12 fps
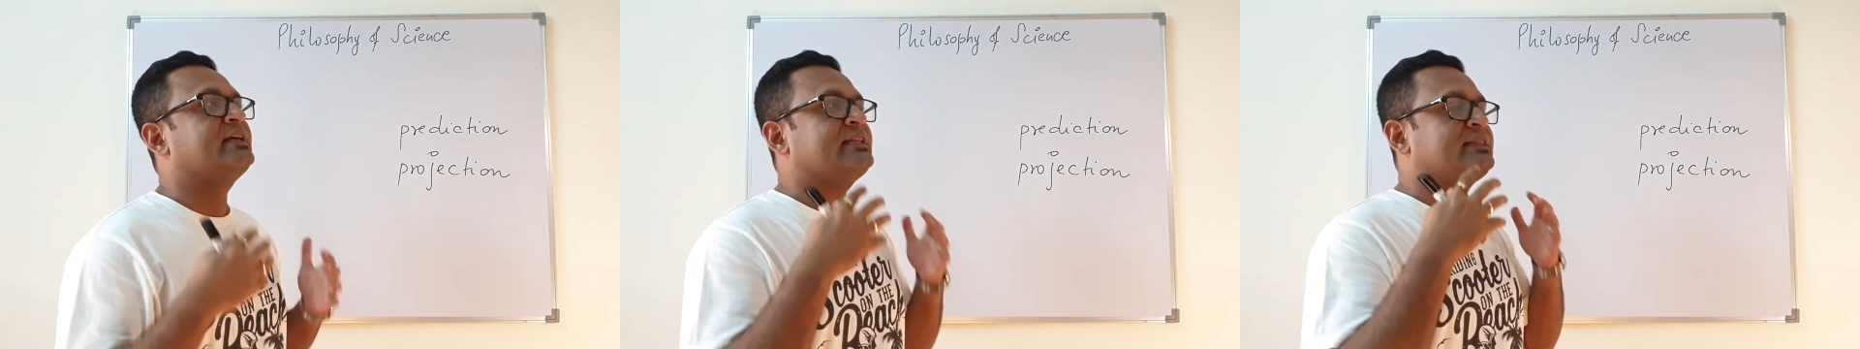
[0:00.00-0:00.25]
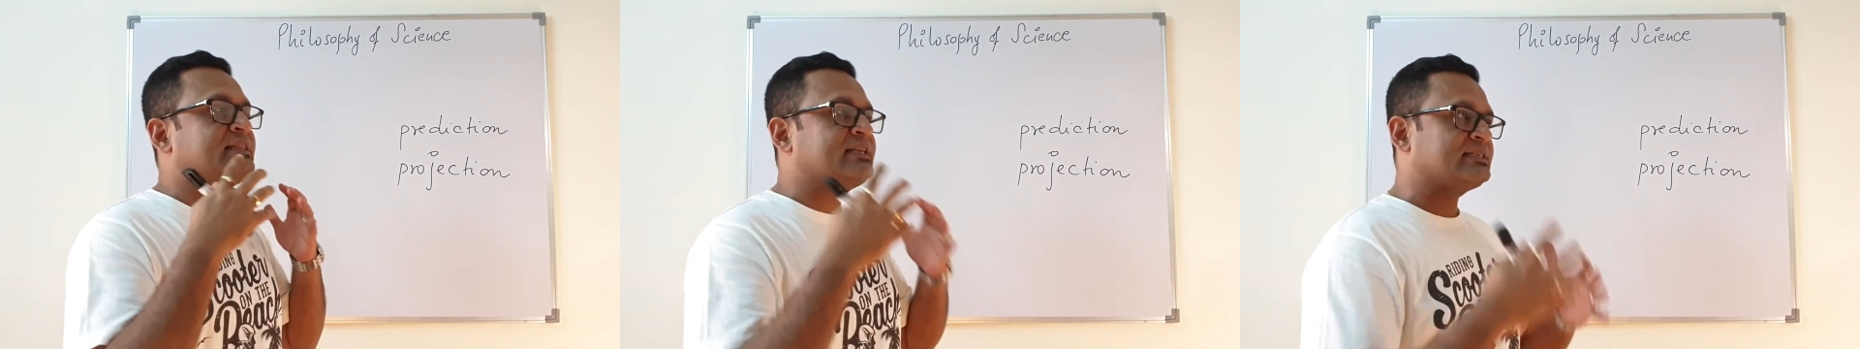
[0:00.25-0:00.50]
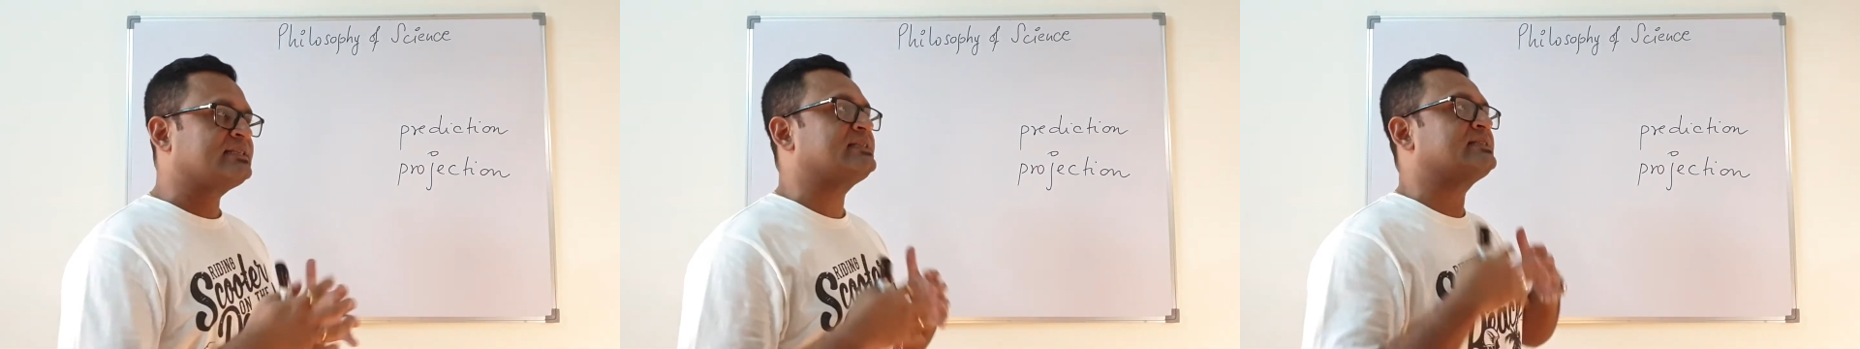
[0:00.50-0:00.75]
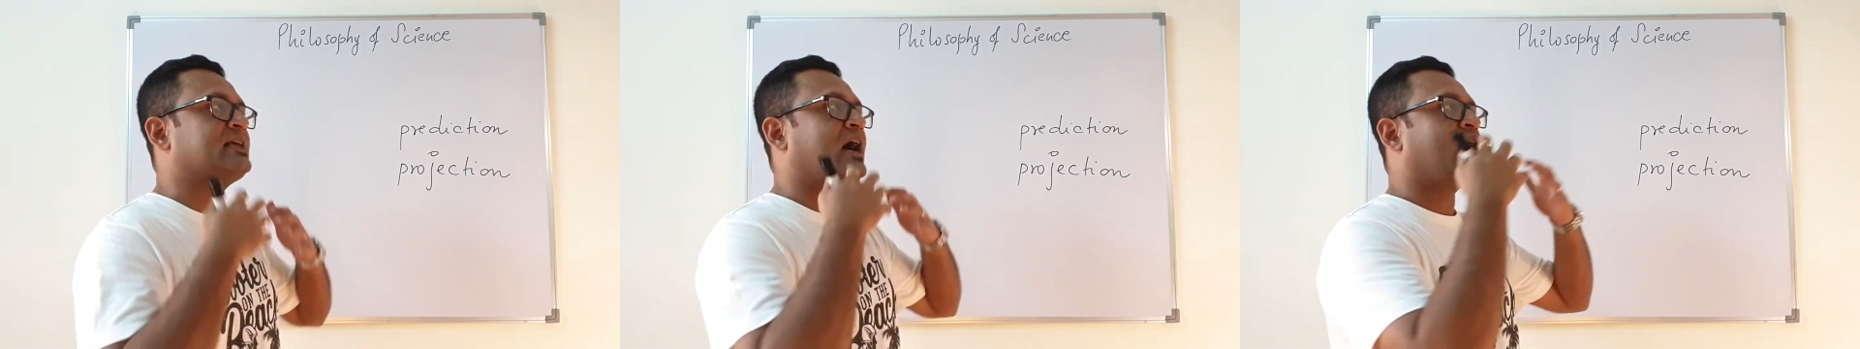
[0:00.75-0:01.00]
this
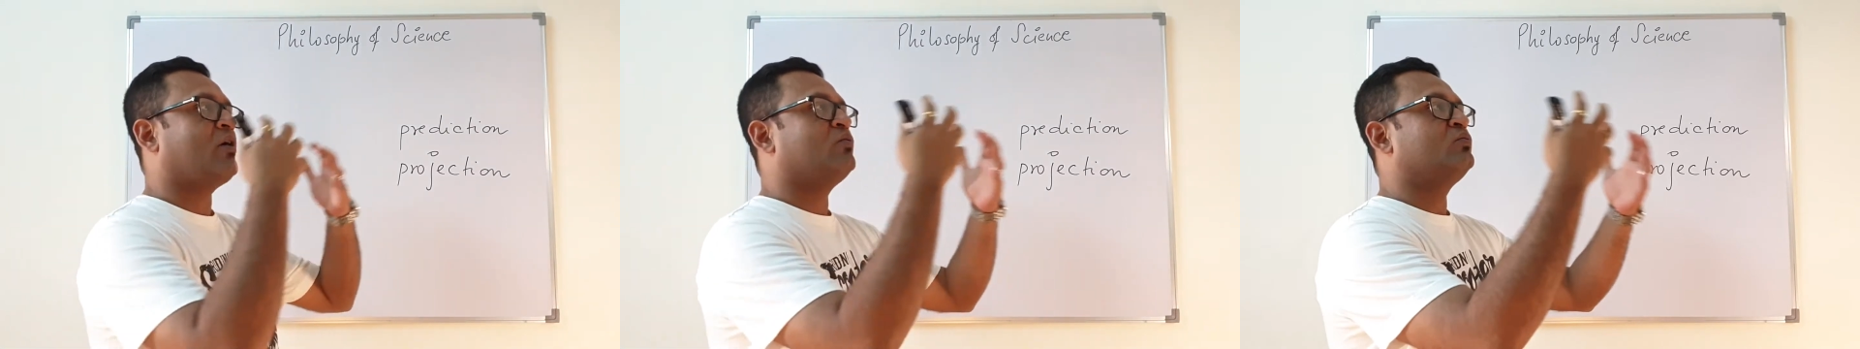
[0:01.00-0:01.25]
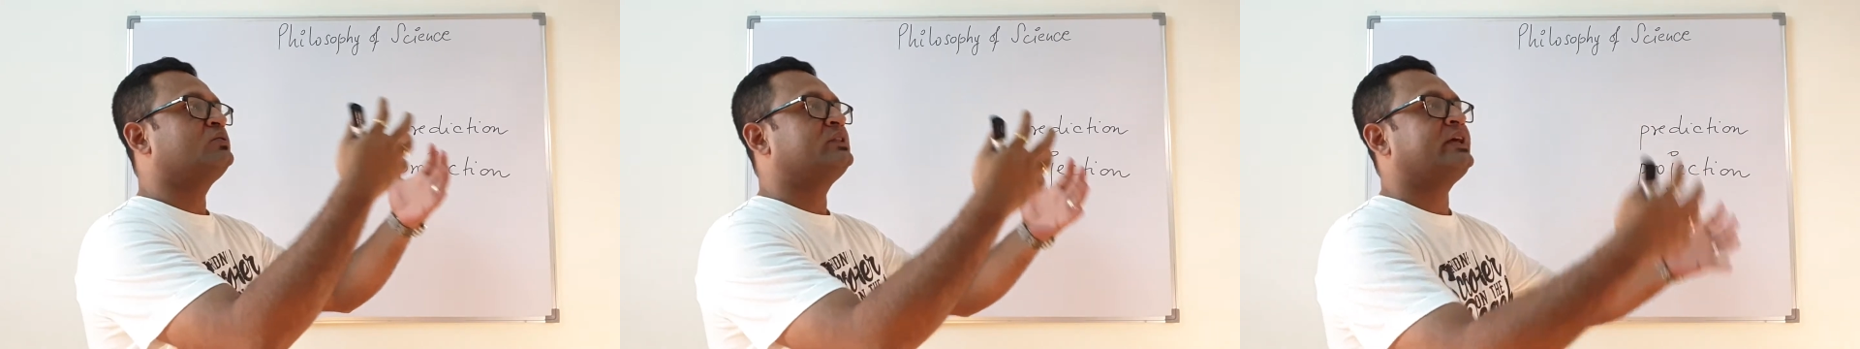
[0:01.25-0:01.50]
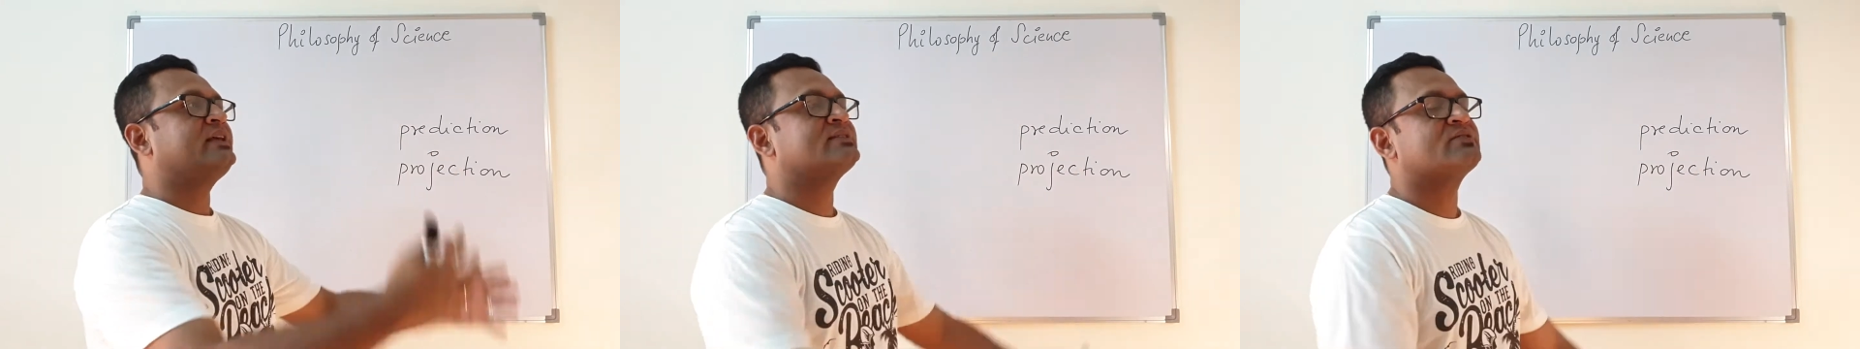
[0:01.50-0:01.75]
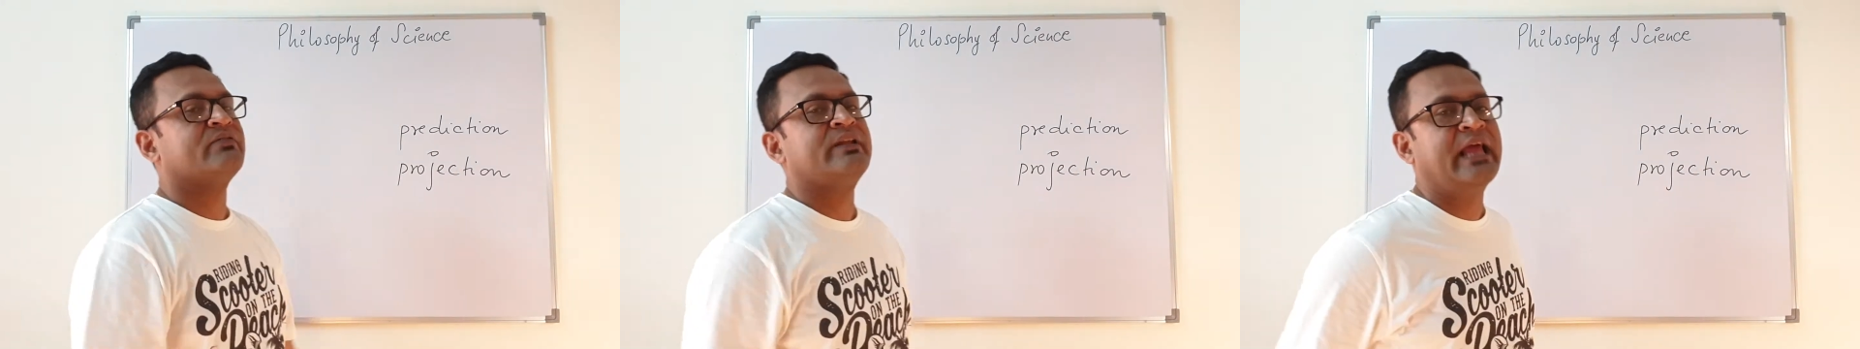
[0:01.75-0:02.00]
is how
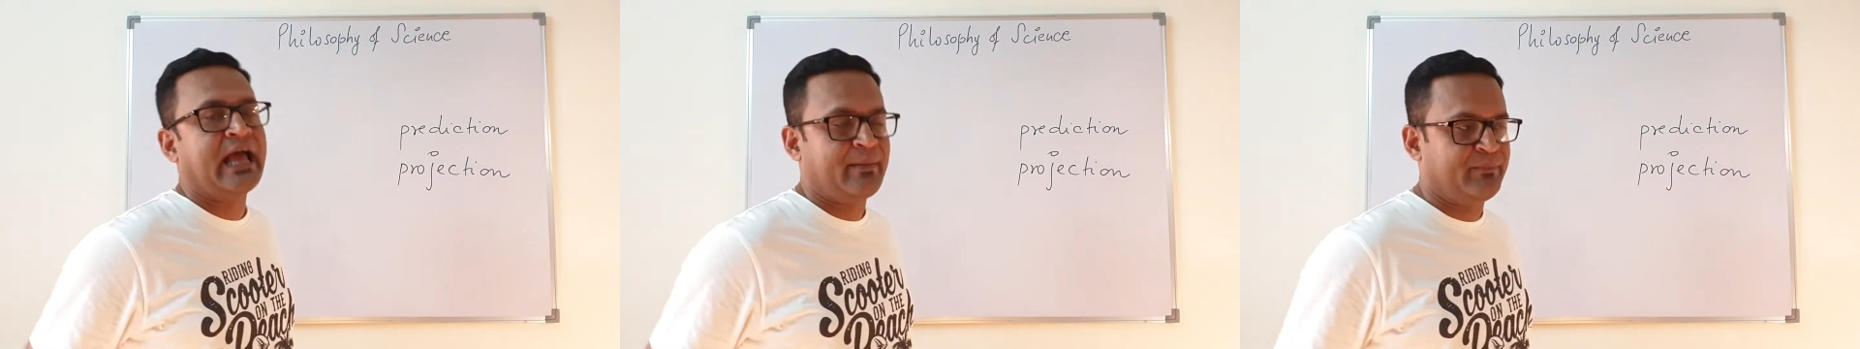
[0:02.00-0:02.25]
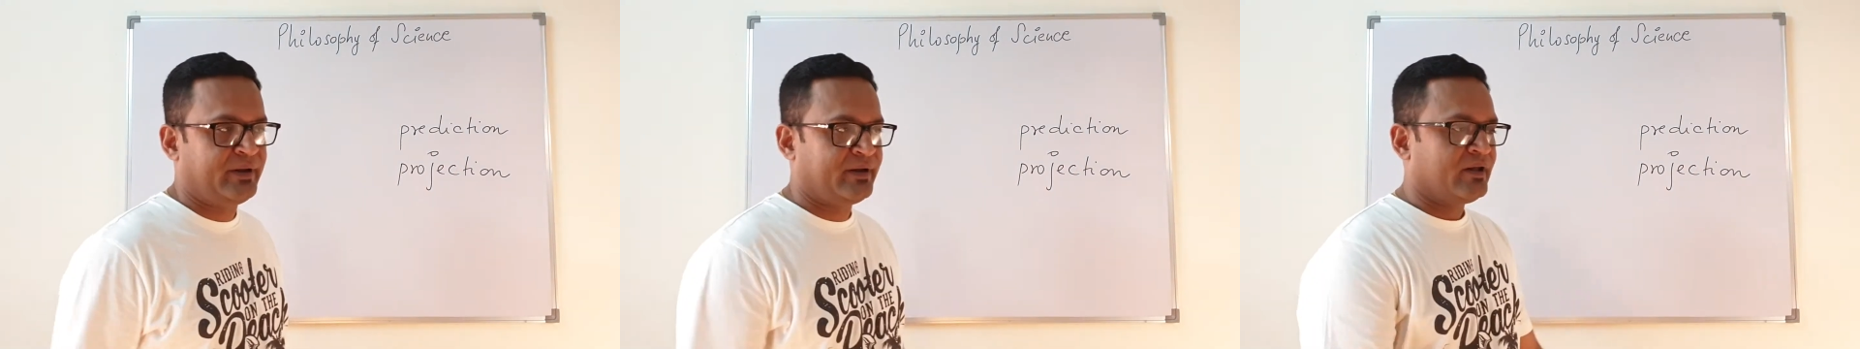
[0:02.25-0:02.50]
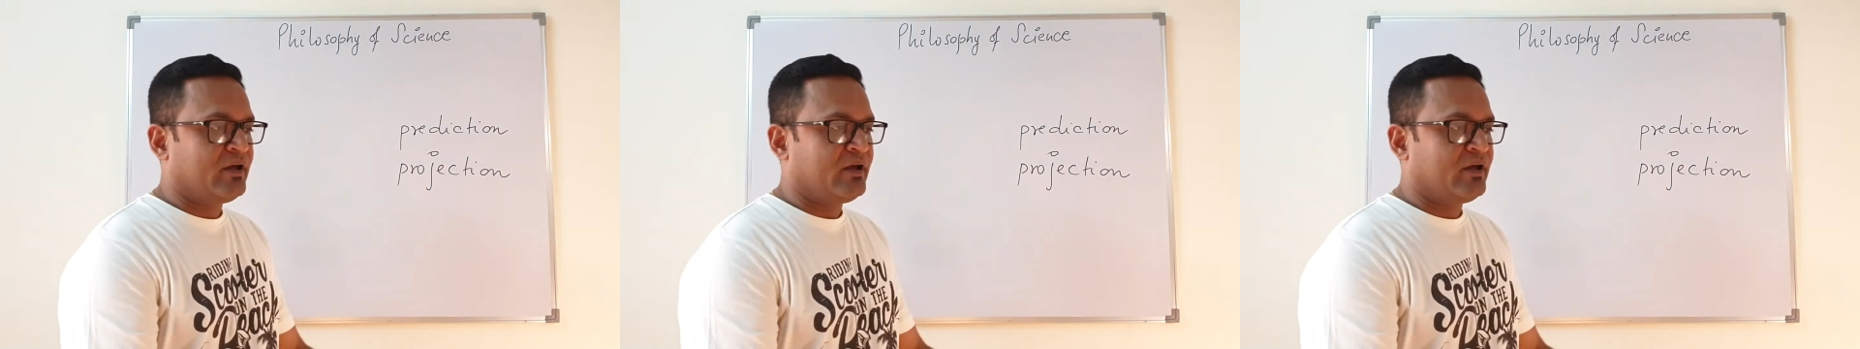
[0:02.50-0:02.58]
things will happen,